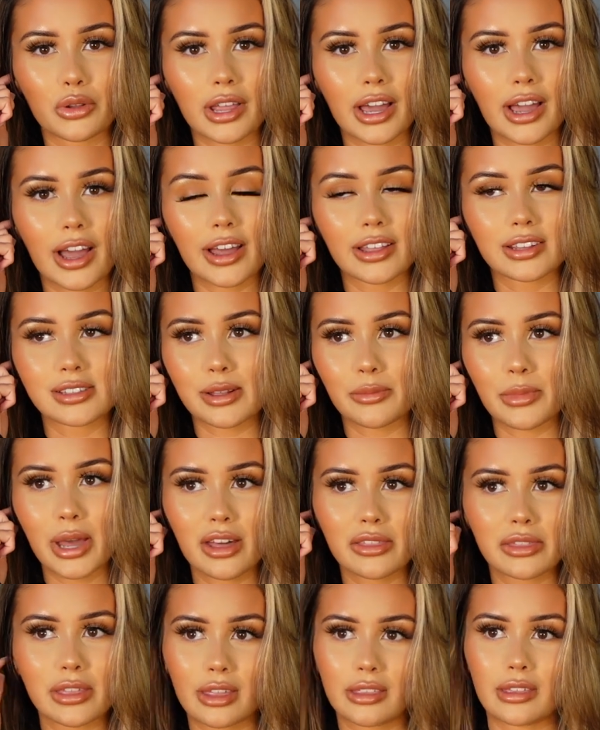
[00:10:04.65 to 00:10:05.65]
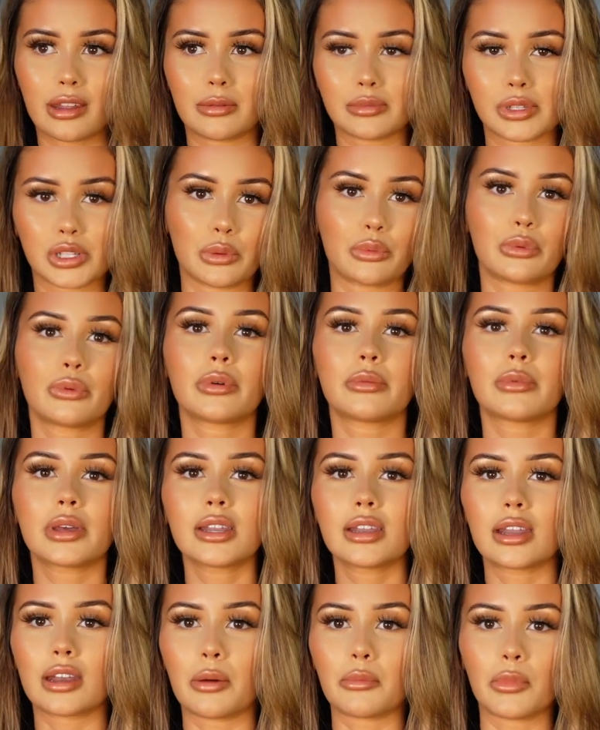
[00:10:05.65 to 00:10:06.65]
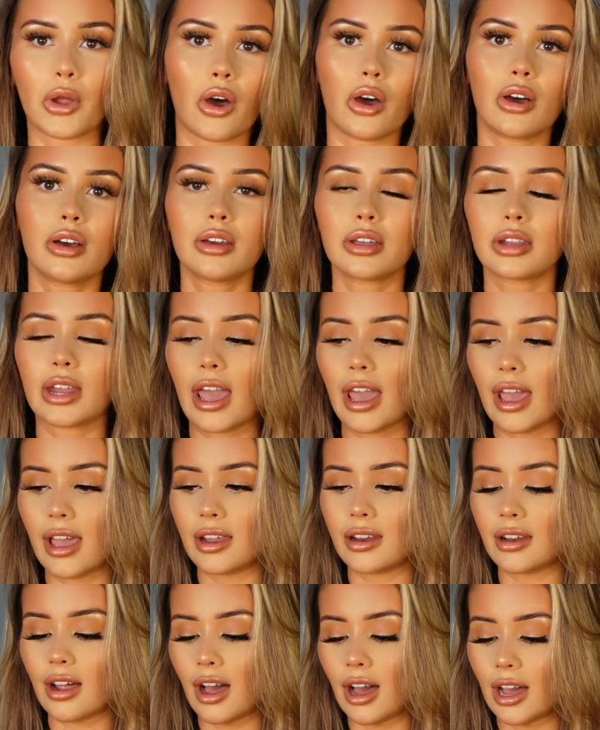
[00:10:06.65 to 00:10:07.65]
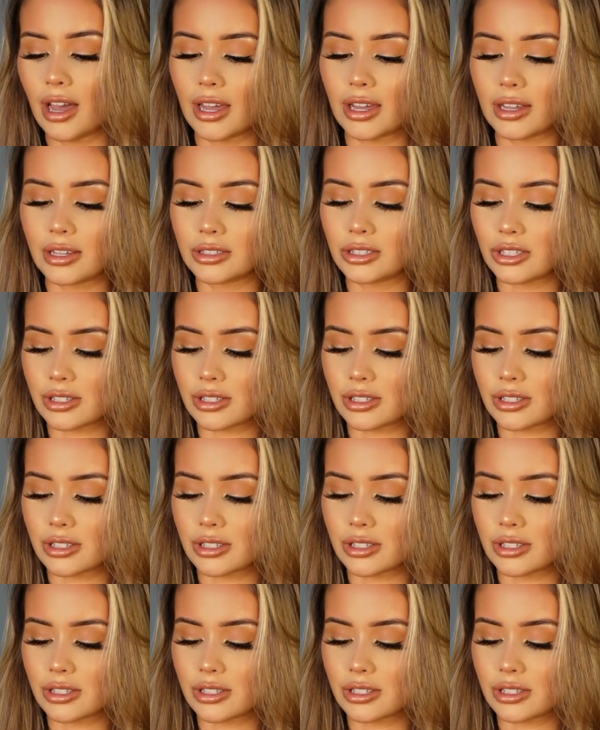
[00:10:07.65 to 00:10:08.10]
Like I somehow think that I'm superwoman and I'm not and I